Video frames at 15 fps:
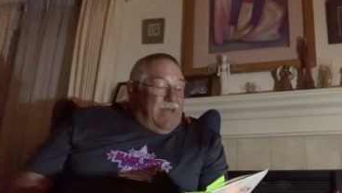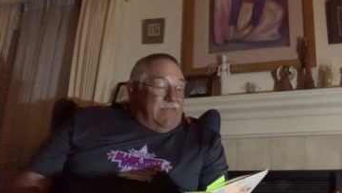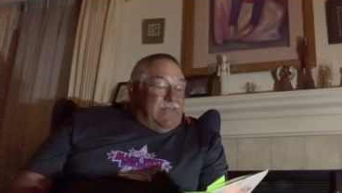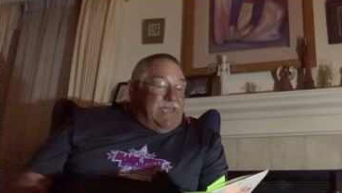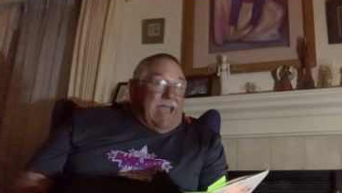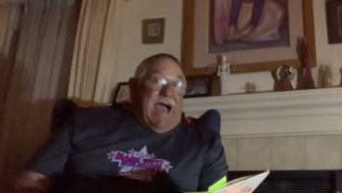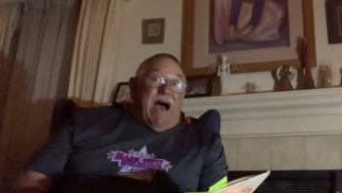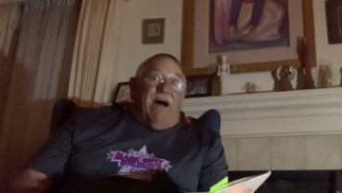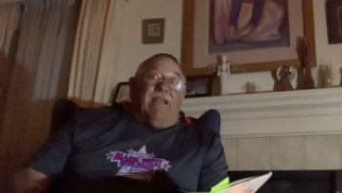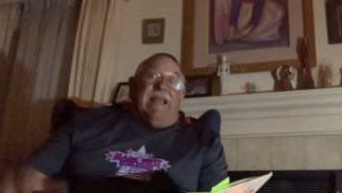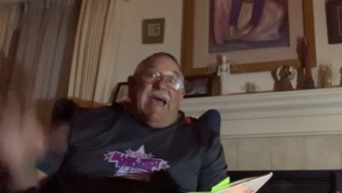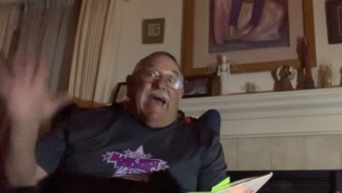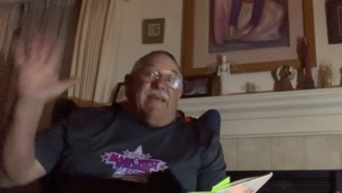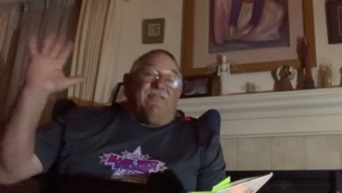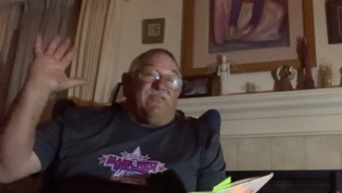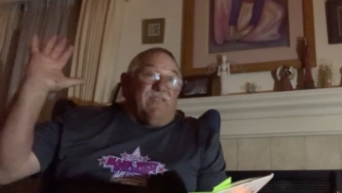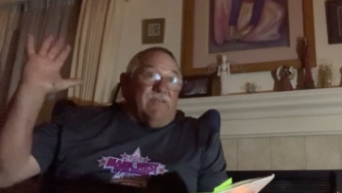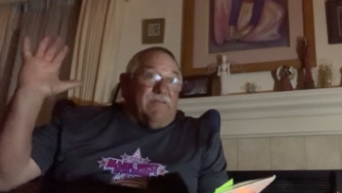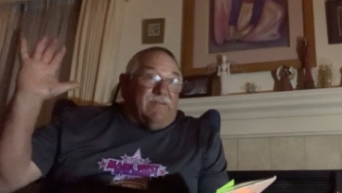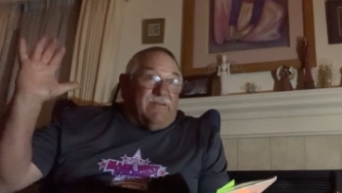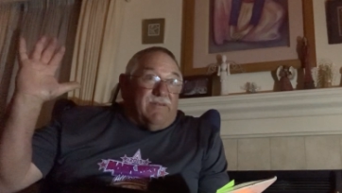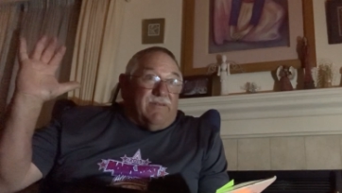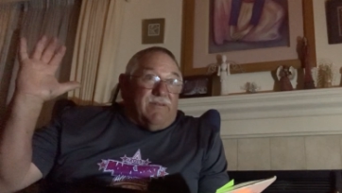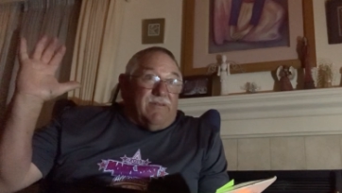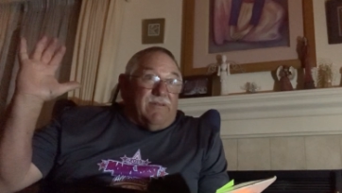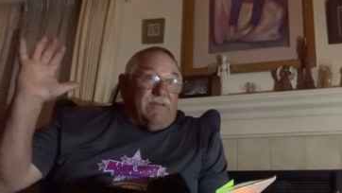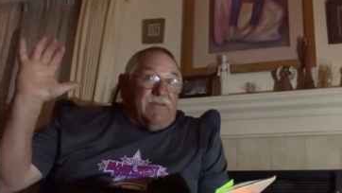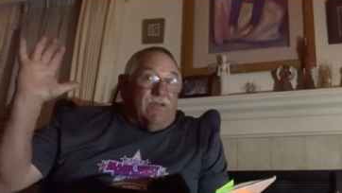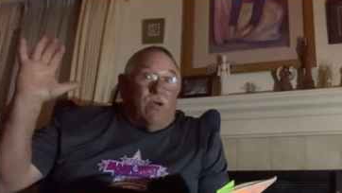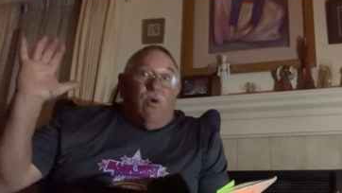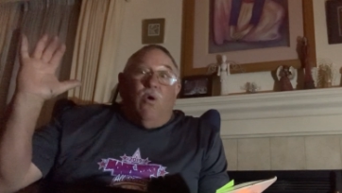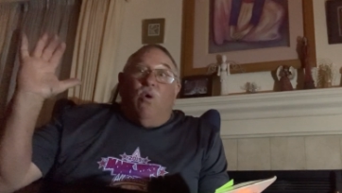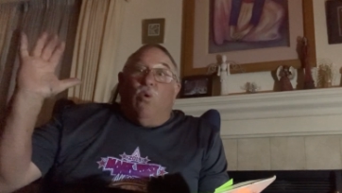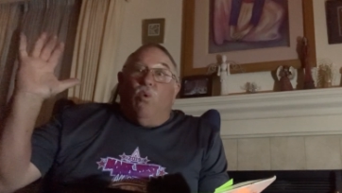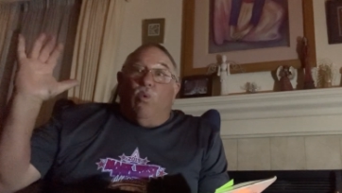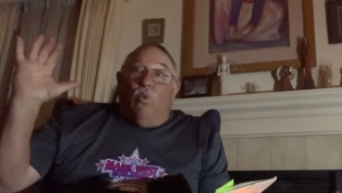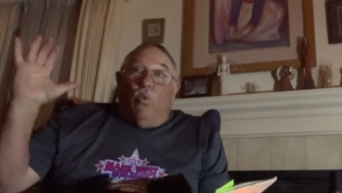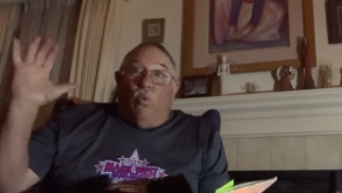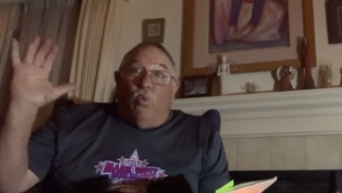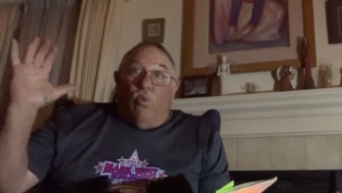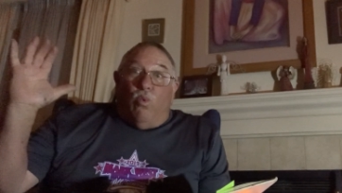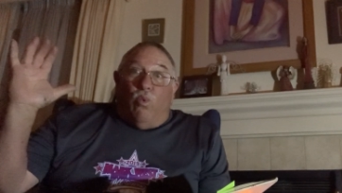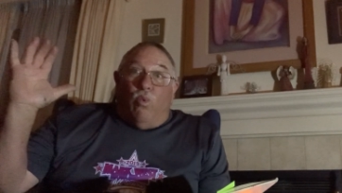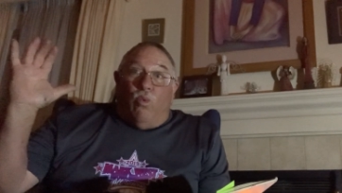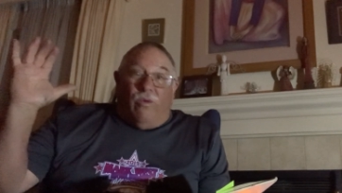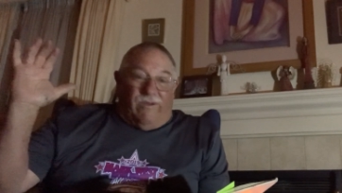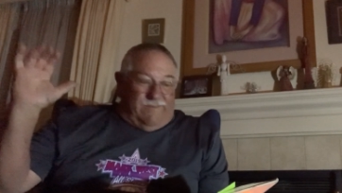The owl asked. Hmm.